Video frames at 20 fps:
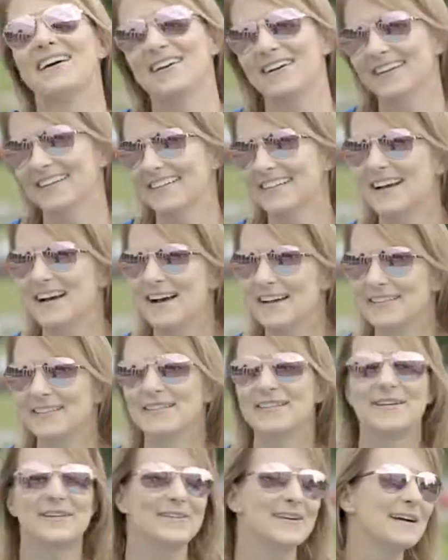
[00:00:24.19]
All right, uh, you
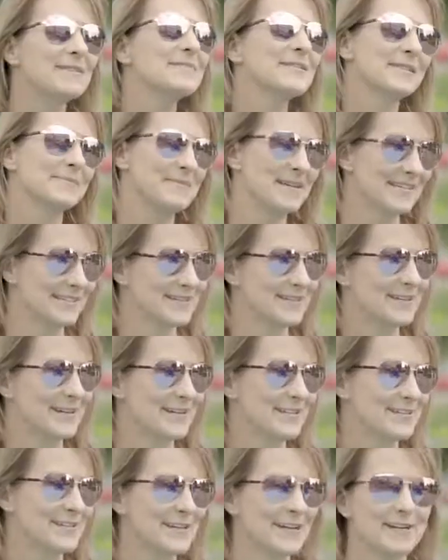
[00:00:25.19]
know, I'm just messing
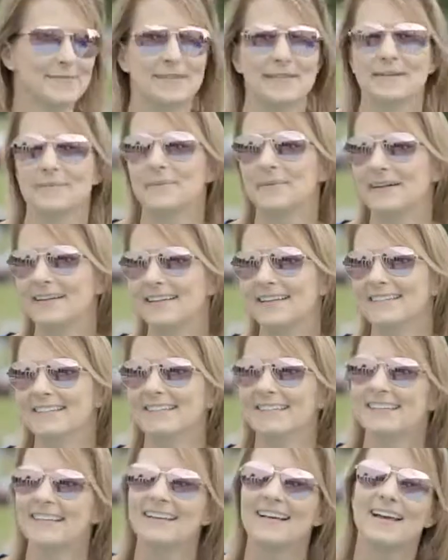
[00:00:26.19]
around, Jeremy, but
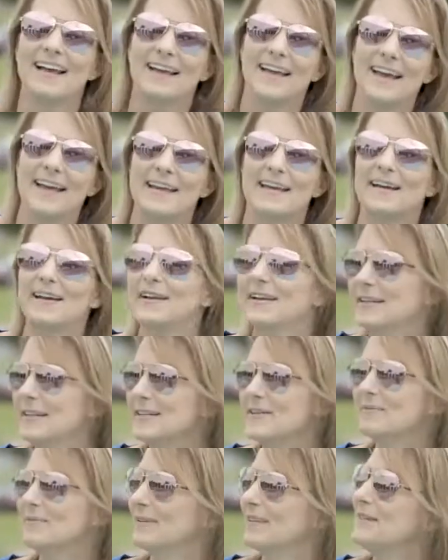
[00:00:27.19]
Hey, can
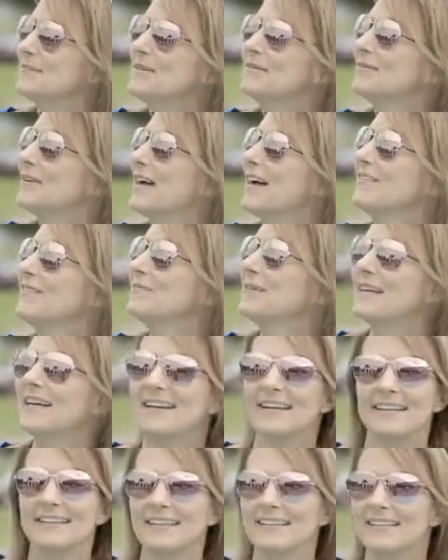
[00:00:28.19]
you blame me for having my
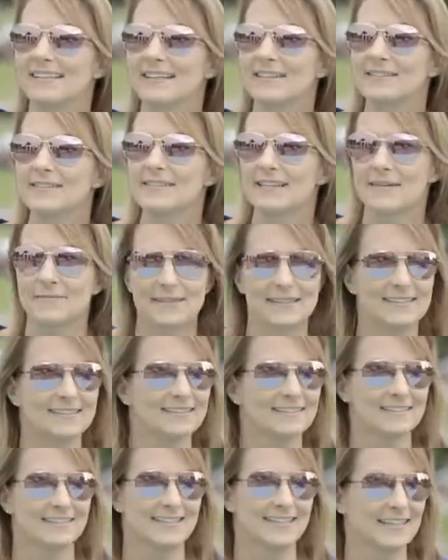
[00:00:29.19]
head in the clouds? I mean,
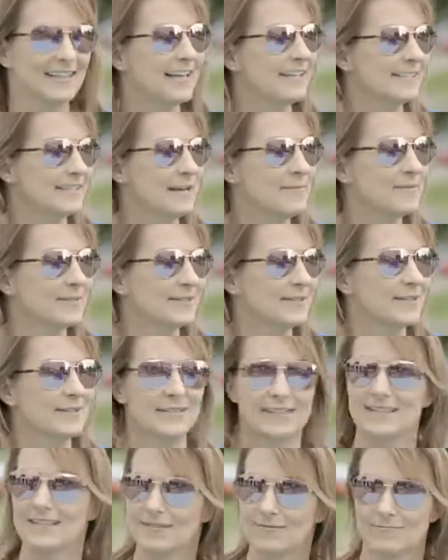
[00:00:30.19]
today's episode
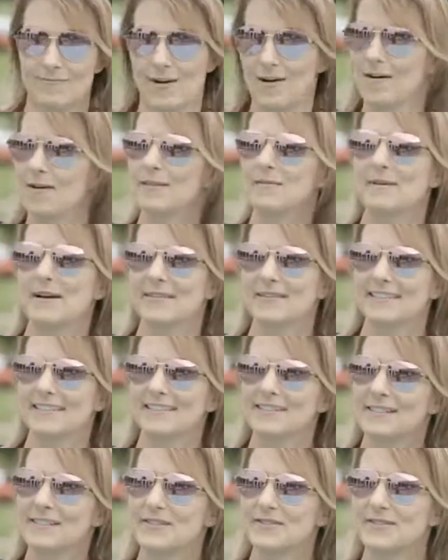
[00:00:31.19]
is all about the
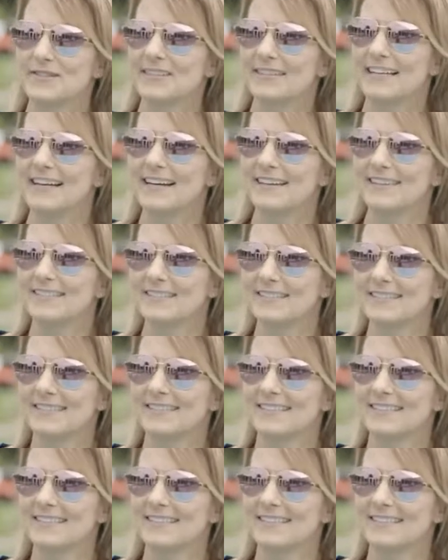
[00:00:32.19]
industrial cloud.